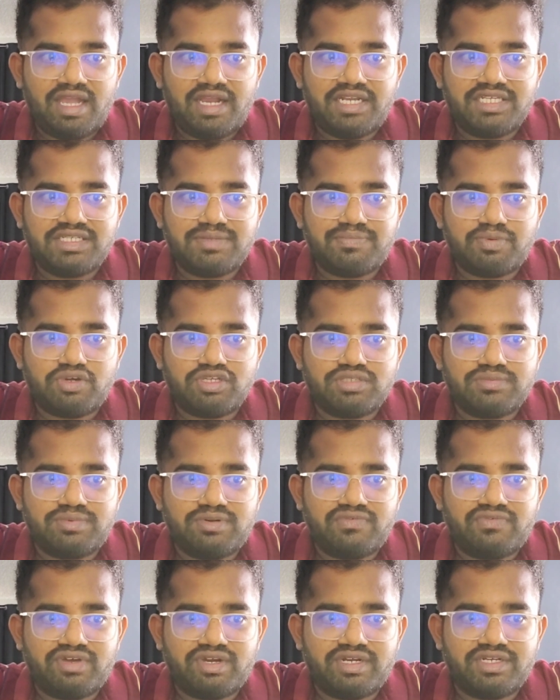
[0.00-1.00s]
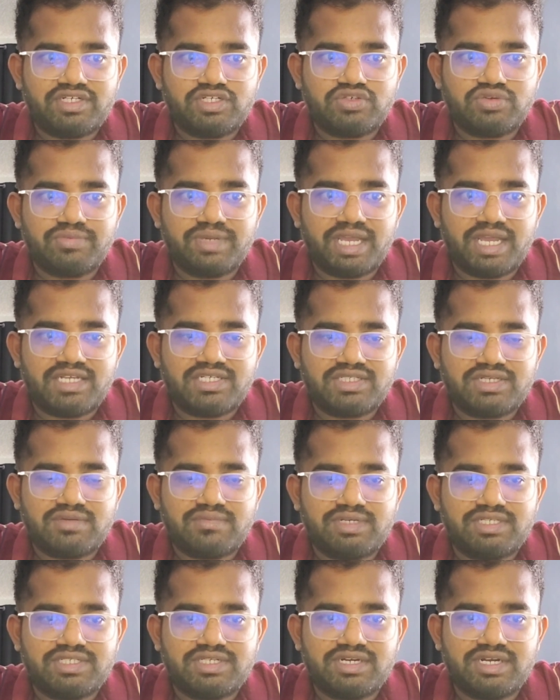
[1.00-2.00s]
It is possible for it to be
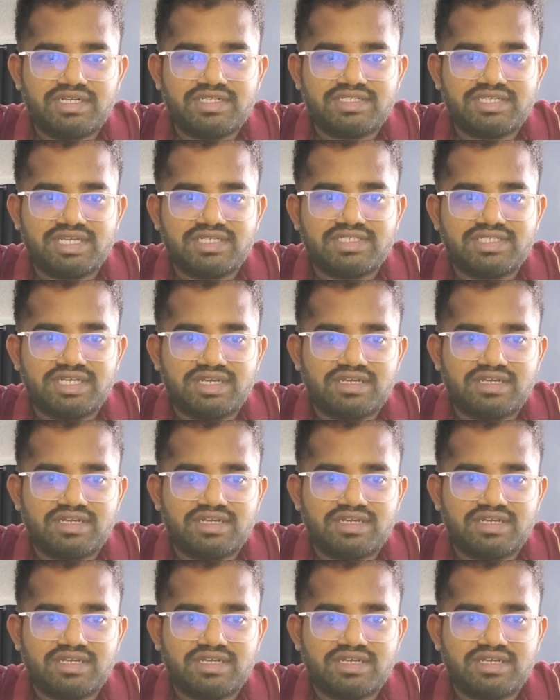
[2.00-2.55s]
established in such